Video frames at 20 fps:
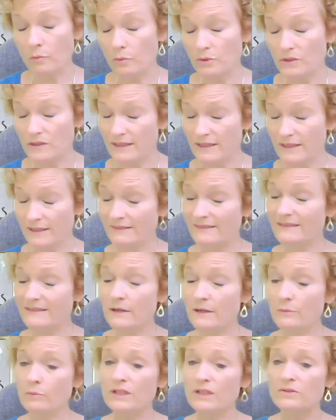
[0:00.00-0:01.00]
to the
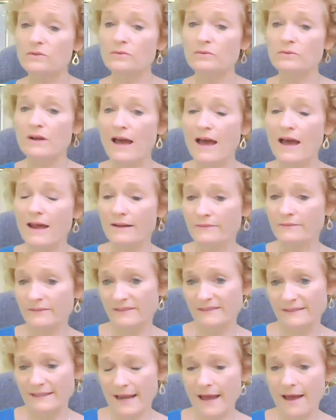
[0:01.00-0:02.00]
extent we do not have
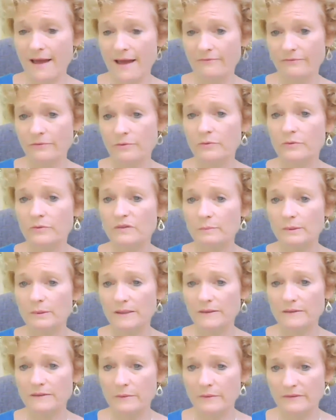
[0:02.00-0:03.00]
staff who
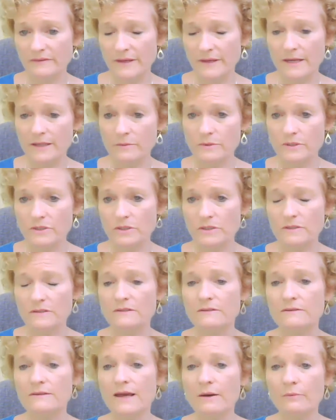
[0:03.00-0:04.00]
speak those
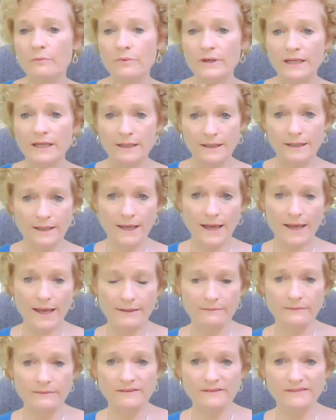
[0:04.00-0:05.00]
languages, that we
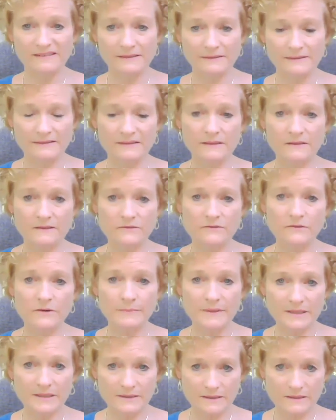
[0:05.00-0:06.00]
get assistance
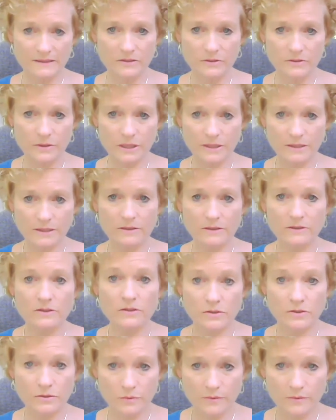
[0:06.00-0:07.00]
from the district
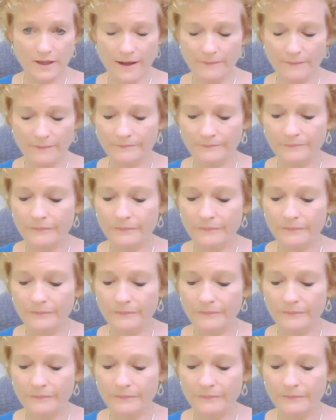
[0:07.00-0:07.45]
to do that.